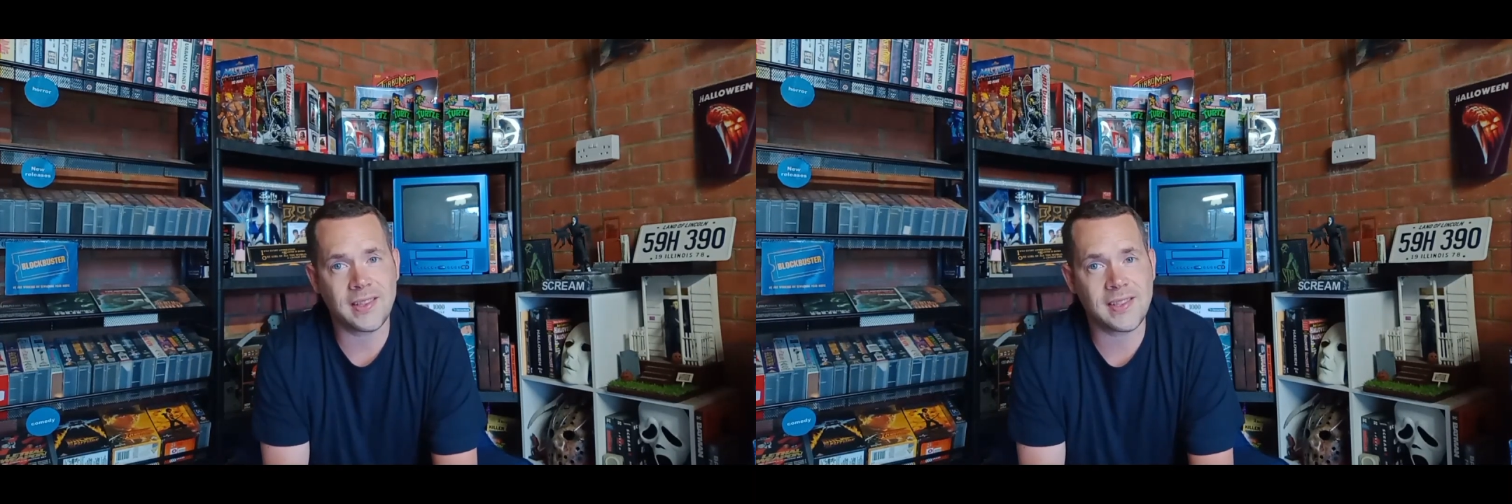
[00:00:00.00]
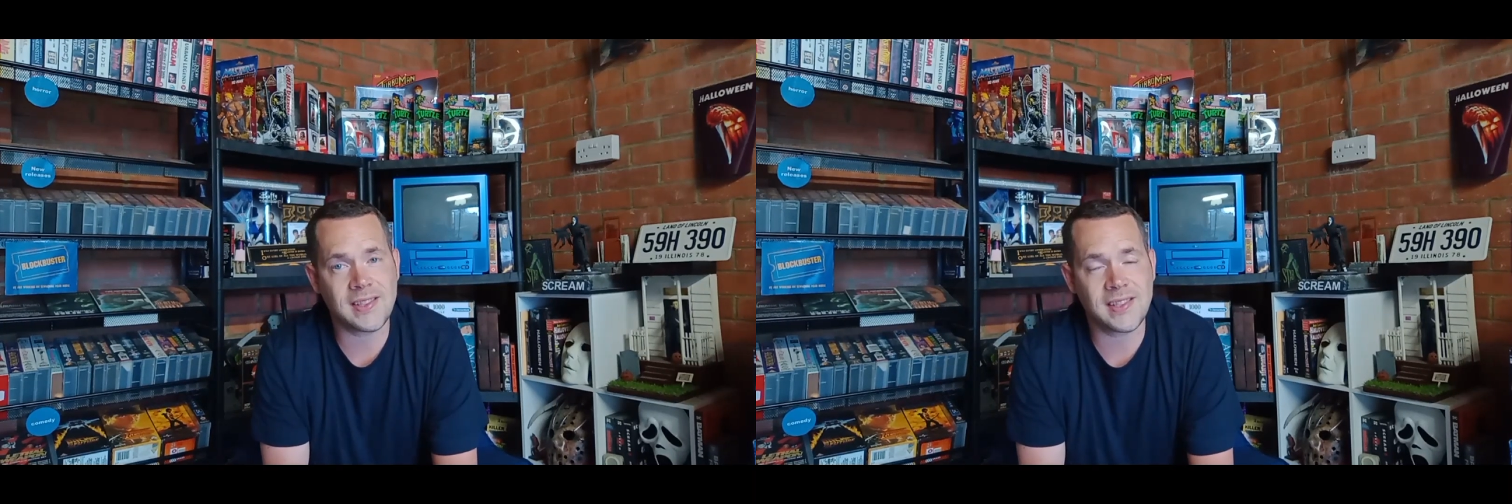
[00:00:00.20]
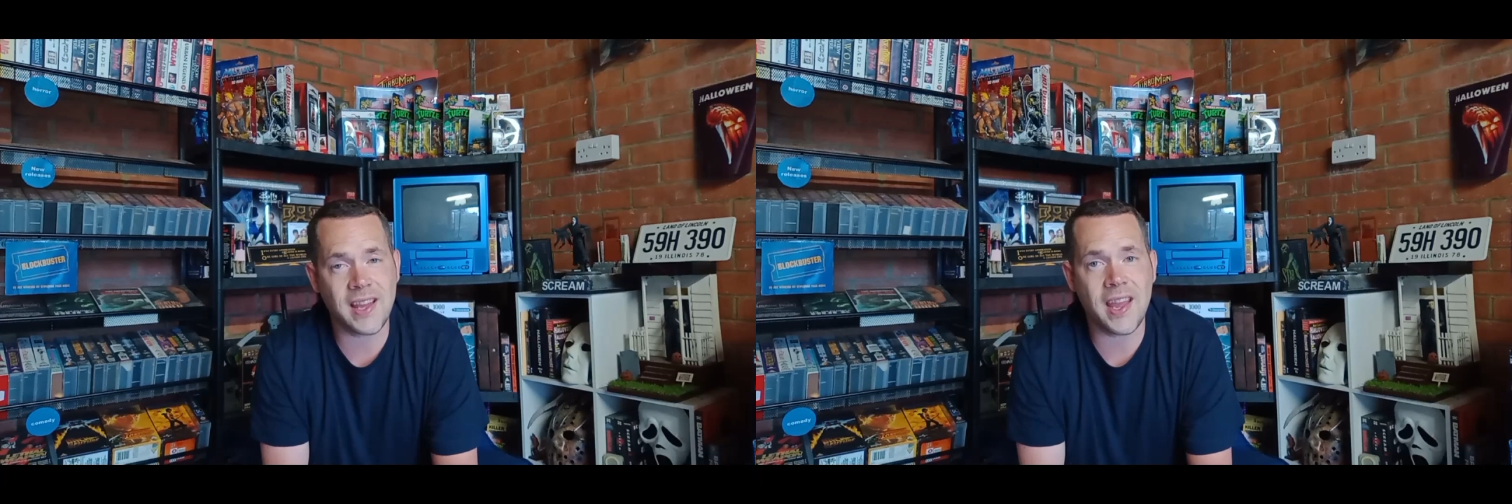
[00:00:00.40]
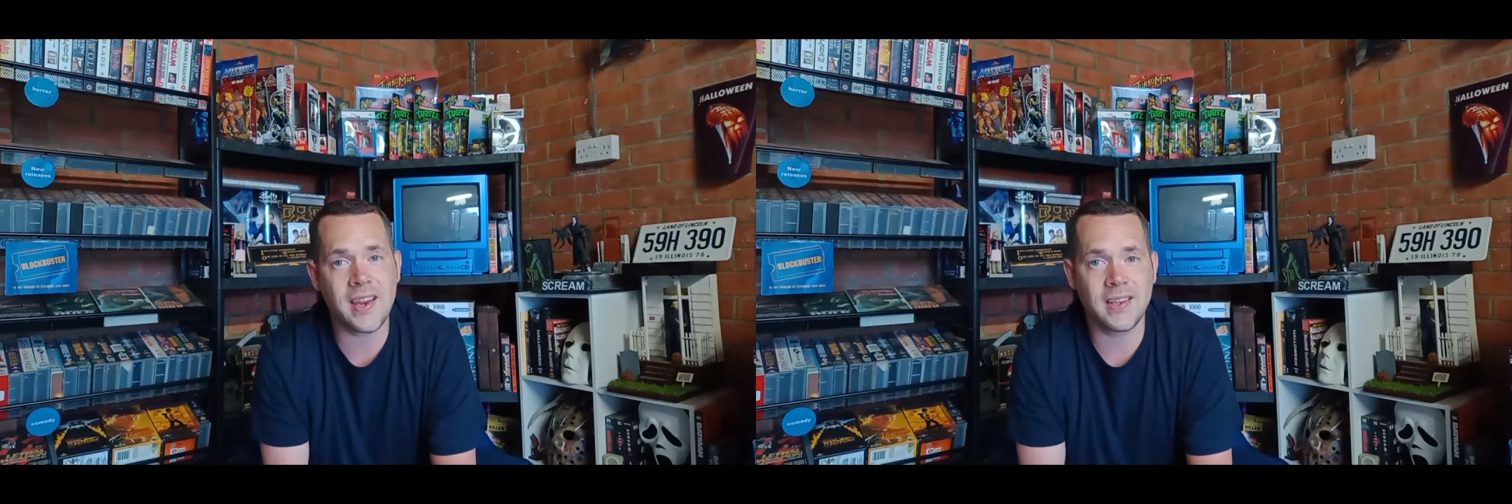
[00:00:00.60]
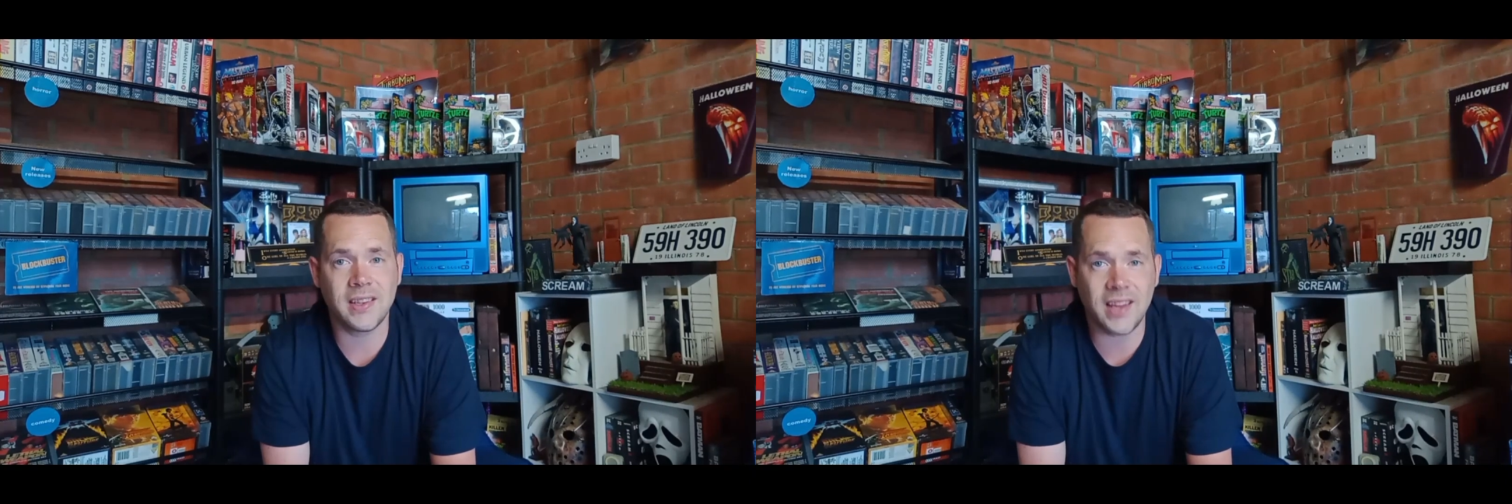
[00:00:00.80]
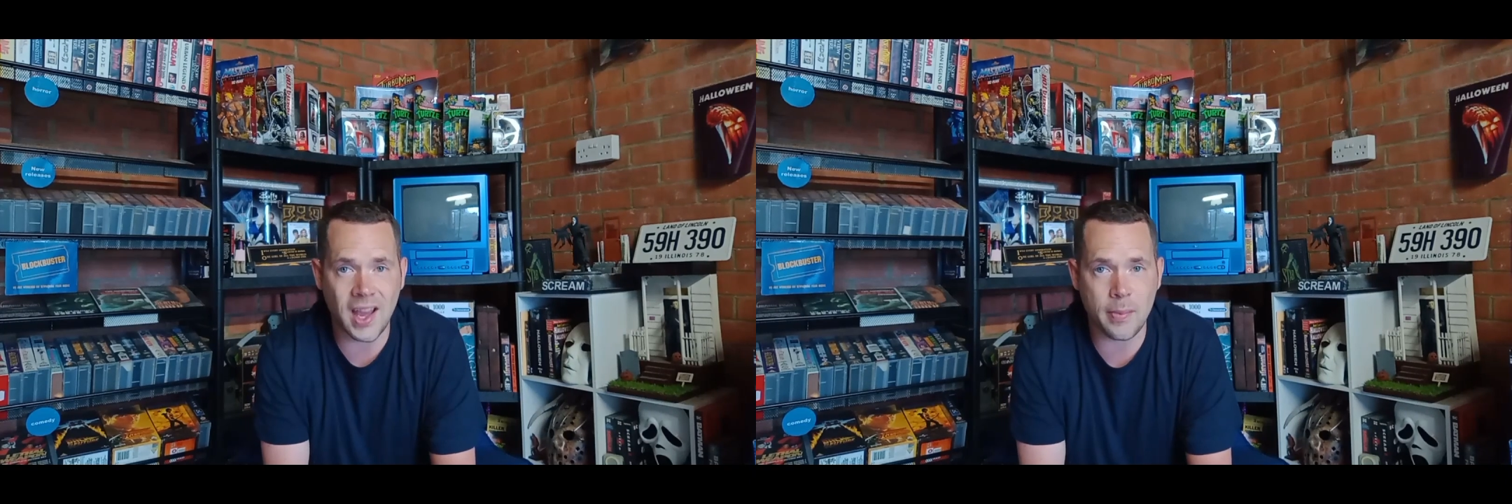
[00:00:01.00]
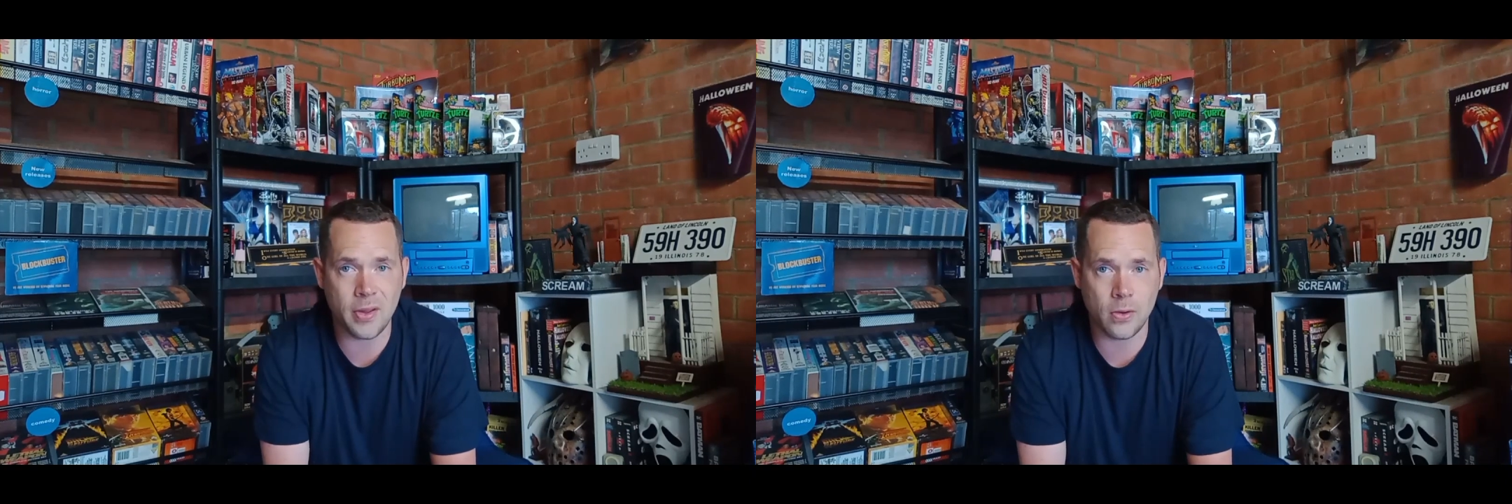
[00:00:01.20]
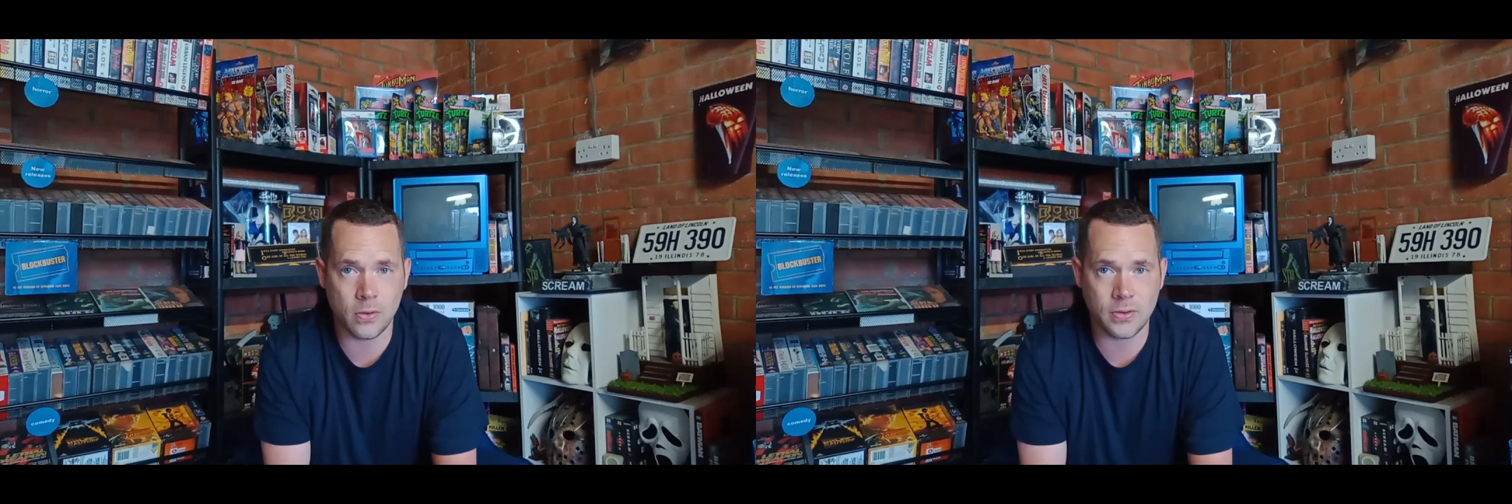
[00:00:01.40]
certain
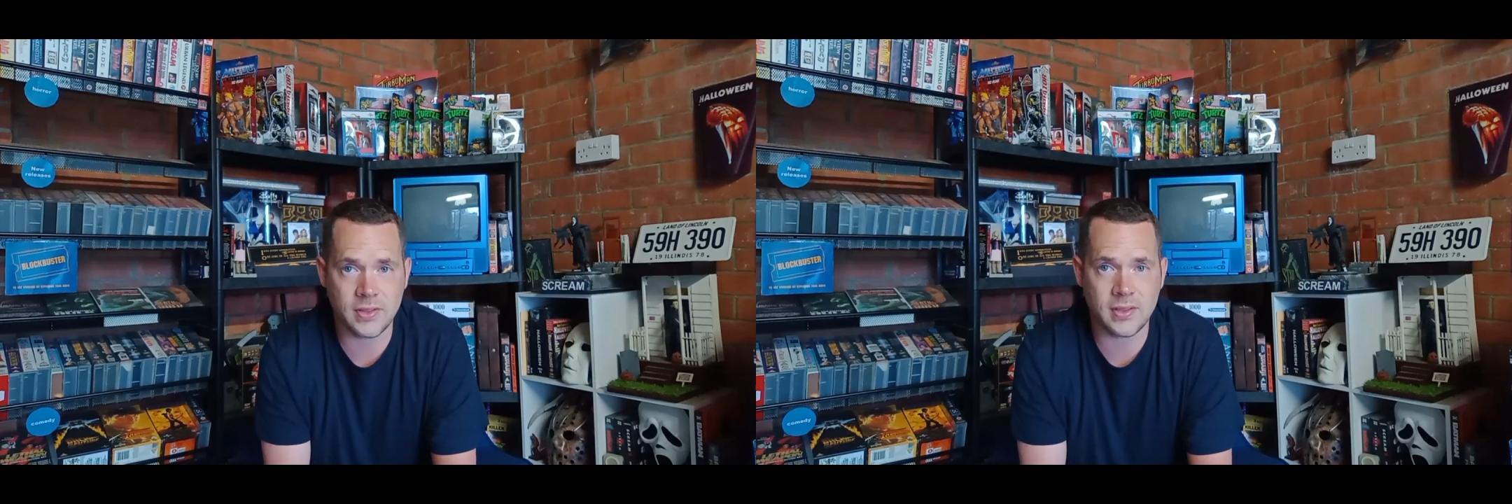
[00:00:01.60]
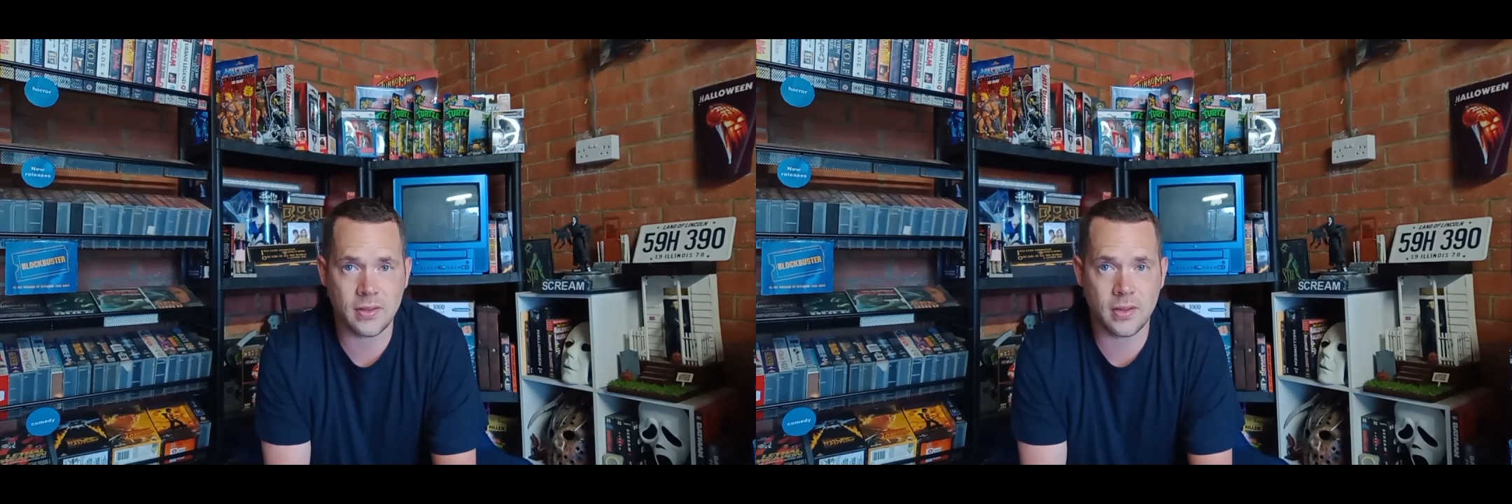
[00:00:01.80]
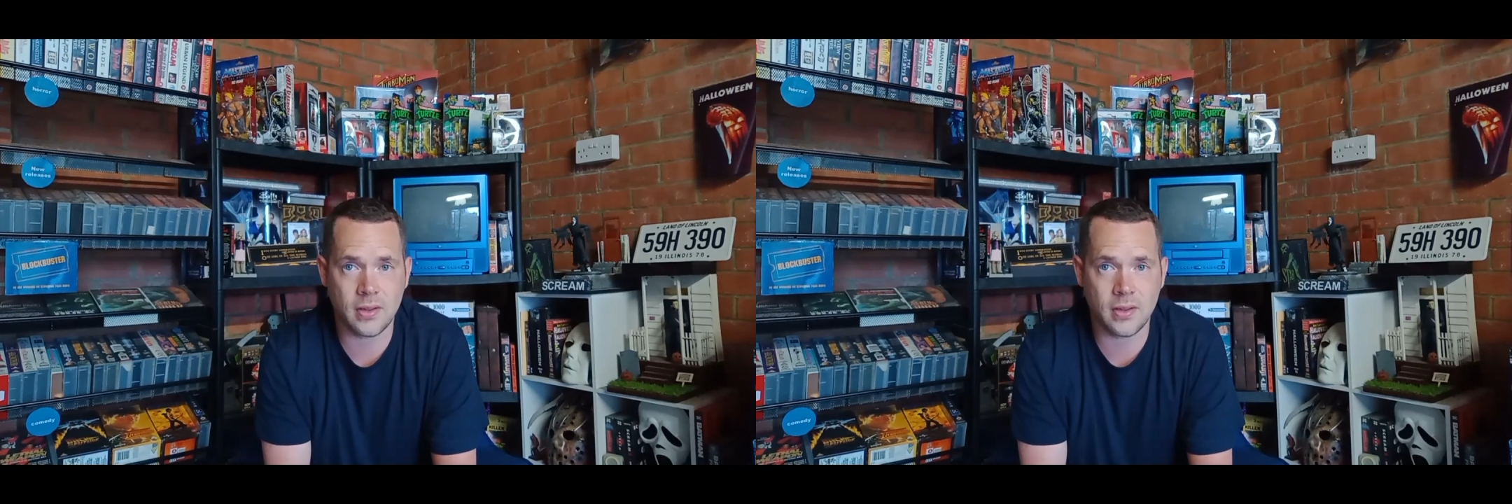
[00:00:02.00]
cameos